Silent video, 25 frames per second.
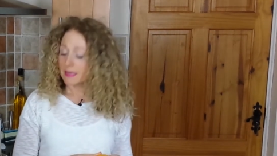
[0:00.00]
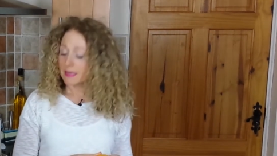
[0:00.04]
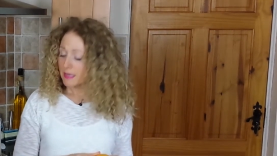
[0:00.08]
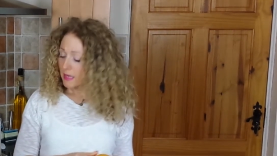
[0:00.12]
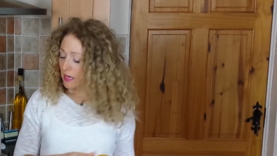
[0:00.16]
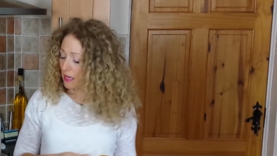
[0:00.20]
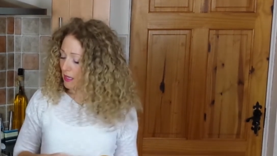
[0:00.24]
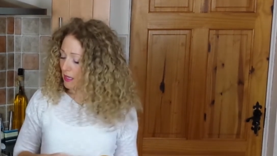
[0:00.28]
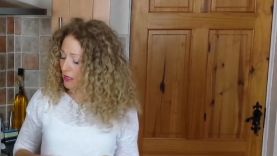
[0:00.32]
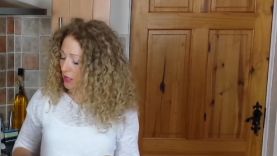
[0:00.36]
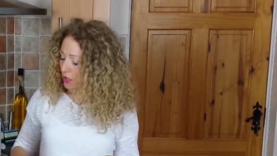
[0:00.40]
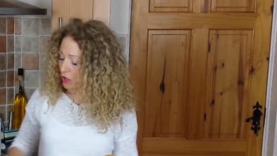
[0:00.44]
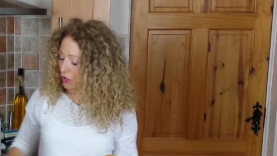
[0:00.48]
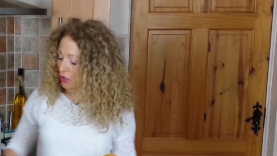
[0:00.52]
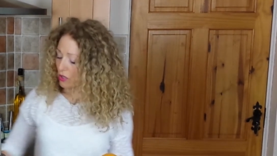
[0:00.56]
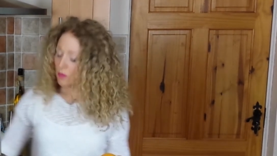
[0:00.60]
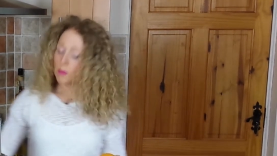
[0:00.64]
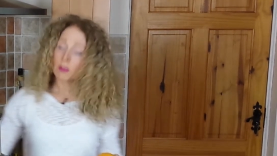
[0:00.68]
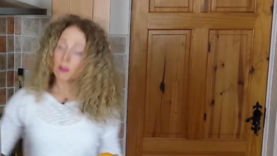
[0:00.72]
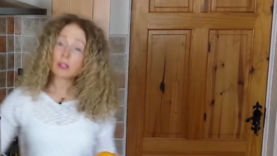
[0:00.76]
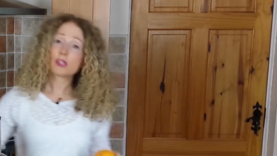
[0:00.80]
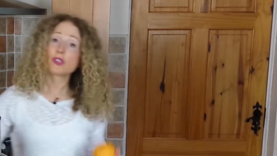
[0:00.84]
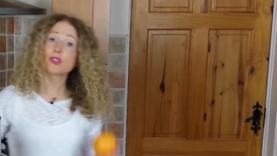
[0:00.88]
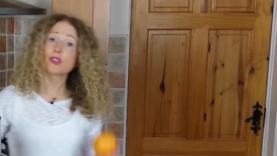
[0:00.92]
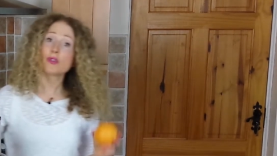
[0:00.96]
So I just
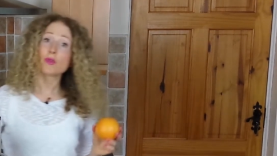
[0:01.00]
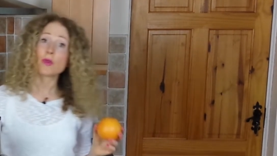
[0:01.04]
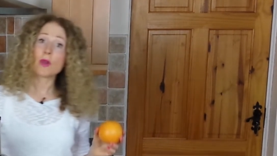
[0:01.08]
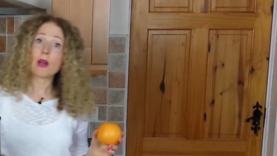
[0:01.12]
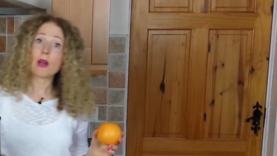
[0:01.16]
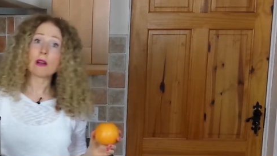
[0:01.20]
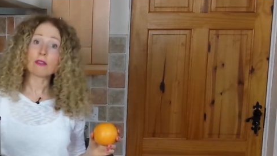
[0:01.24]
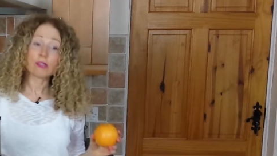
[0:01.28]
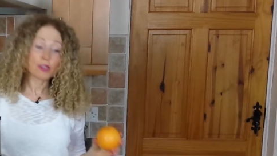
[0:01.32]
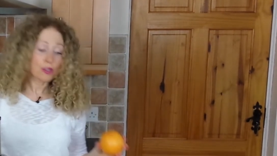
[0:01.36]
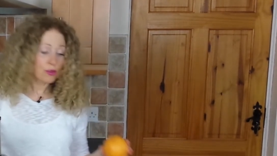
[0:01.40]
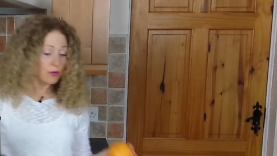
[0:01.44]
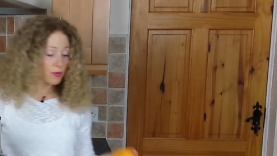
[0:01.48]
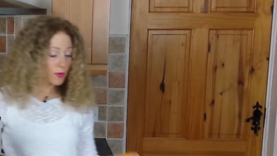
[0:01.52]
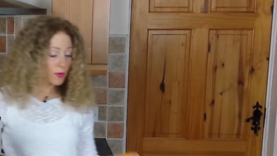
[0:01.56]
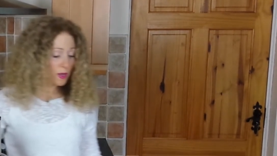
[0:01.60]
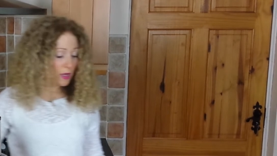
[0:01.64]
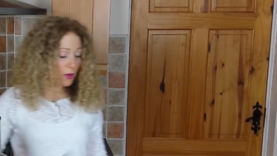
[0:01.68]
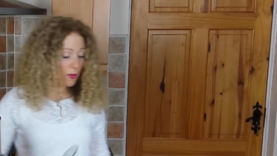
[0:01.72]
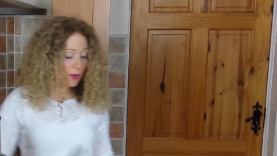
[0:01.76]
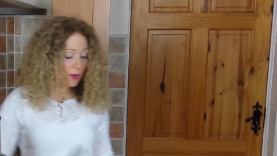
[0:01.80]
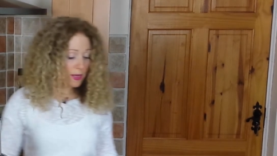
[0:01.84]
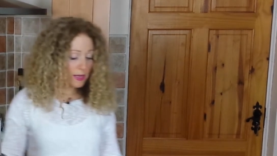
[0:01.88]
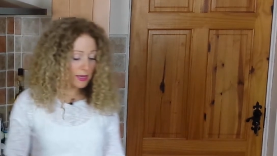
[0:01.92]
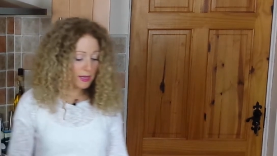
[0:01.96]
want to show you how to do it really
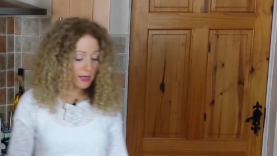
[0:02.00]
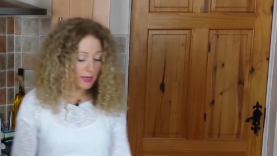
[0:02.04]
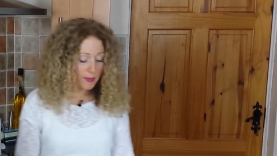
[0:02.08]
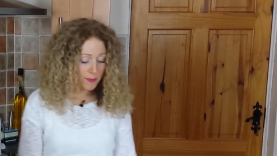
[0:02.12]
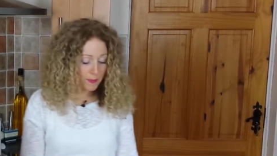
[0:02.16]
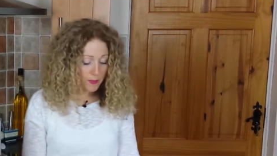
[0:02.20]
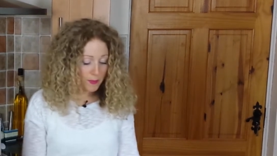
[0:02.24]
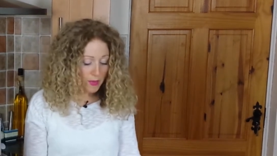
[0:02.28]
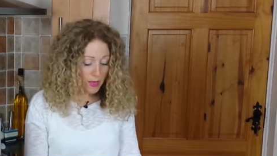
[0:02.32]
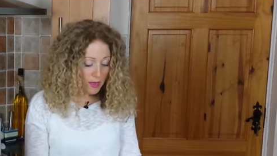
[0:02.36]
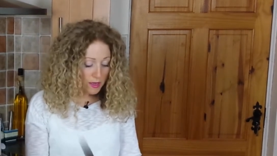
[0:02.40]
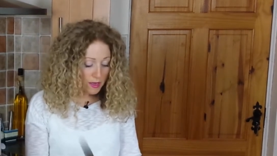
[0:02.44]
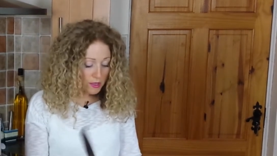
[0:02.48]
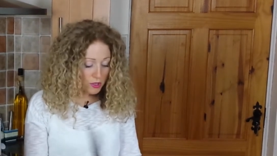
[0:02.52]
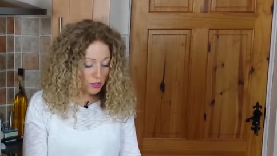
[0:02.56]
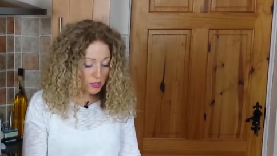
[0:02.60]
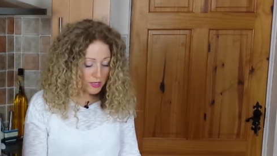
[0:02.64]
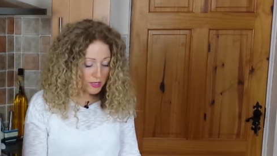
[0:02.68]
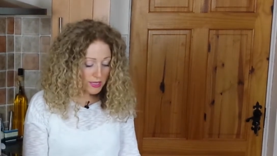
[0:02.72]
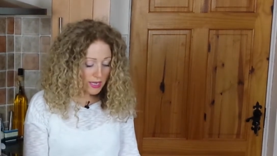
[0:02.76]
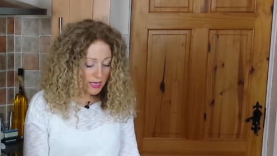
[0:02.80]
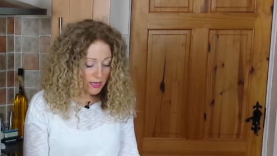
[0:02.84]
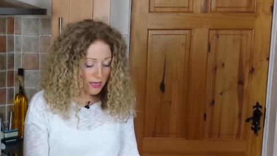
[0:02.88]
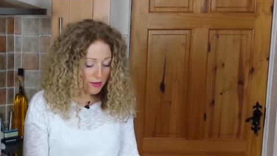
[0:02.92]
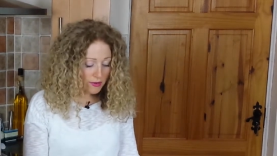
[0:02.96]
quickly. Just
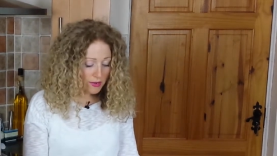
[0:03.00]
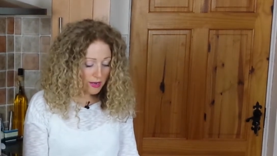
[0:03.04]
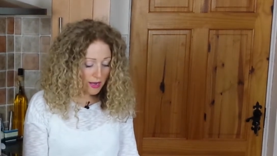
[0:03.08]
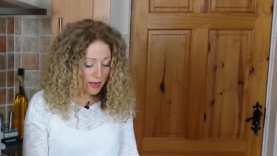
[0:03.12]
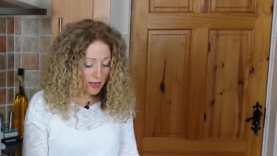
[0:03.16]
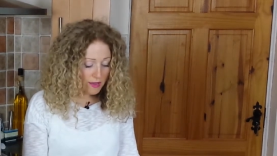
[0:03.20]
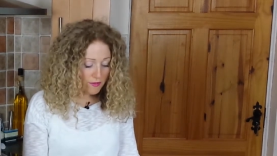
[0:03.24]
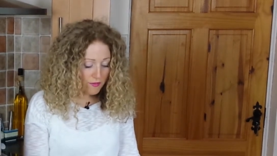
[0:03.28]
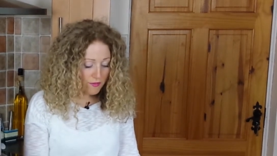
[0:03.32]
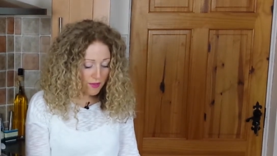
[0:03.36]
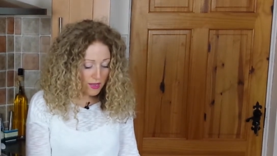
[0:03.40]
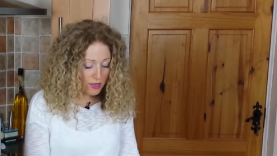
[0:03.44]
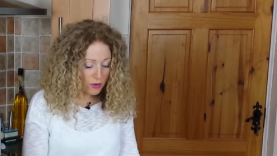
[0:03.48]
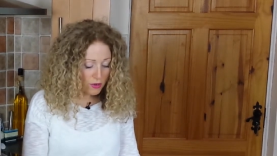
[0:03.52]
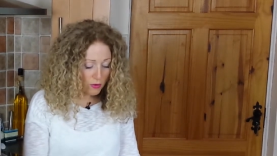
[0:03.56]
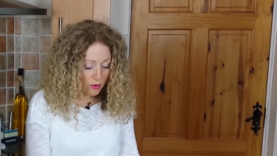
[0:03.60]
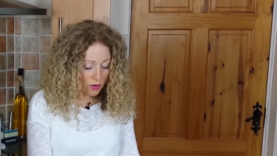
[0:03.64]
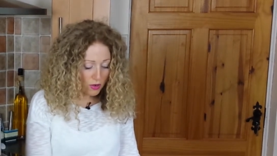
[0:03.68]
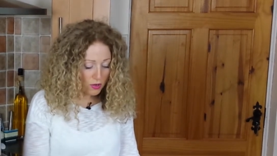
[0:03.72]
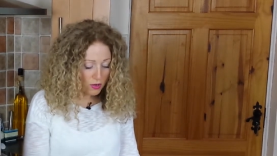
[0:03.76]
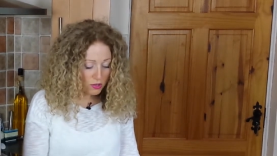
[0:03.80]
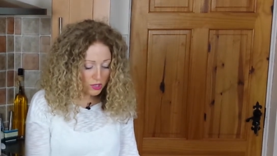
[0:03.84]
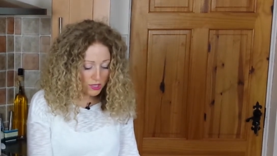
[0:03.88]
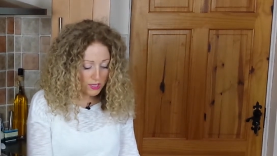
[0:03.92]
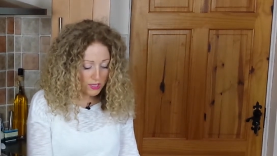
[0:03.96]
take your knife and you
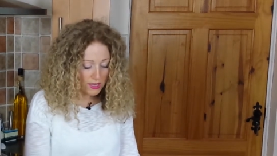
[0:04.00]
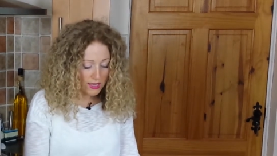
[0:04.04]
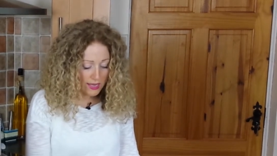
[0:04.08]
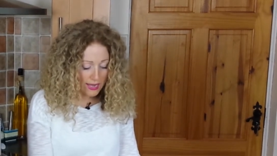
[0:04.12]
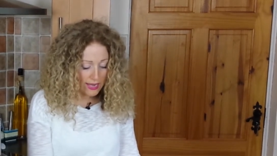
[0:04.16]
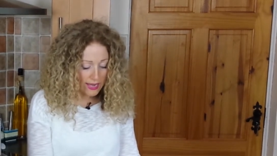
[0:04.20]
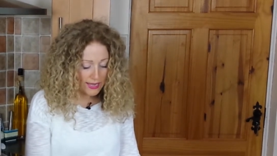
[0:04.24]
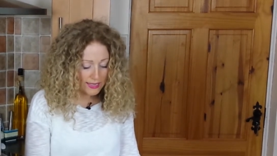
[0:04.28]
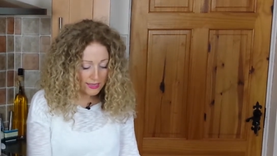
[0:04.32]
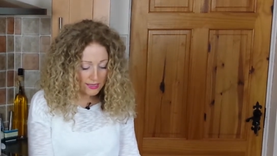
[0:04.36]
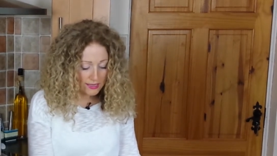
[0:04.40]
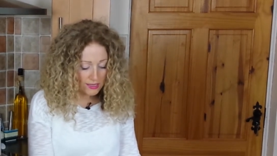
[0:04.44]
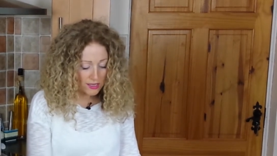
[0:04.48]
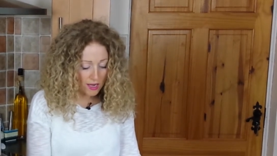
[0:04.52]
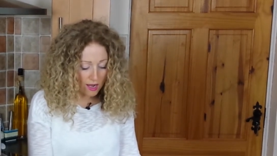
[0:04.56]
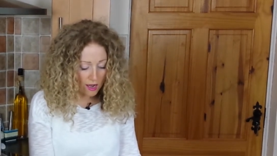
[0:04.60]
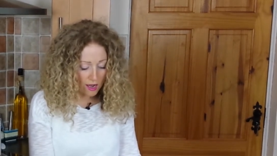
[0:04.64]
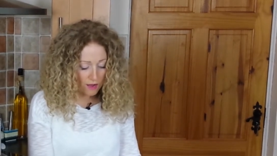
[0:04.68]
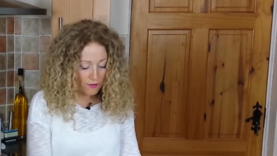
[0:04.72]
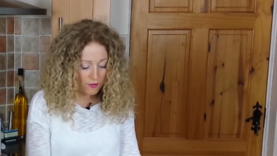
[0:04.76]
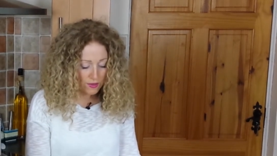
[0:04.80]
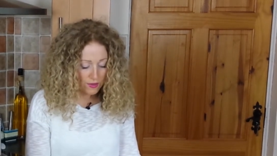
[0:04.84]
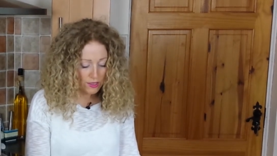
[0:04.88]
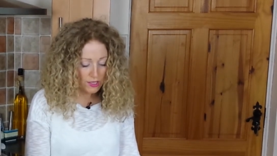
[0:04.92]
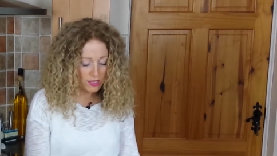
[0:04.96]
cut the end
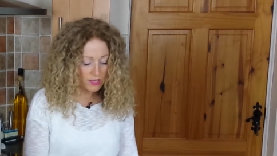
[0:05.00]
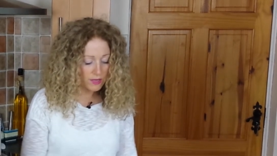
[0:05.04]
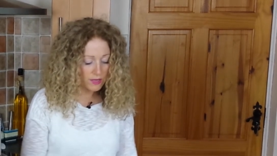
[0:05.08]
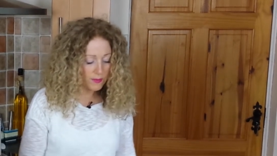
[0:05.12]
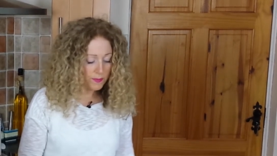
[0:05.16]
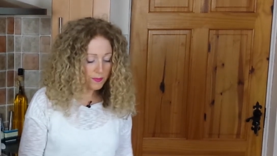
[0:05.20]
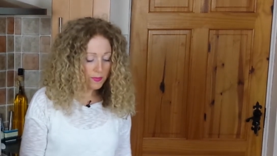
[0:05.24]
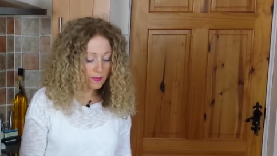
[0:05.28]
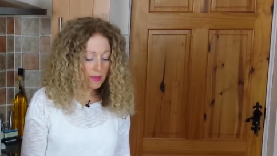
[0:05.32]
off it.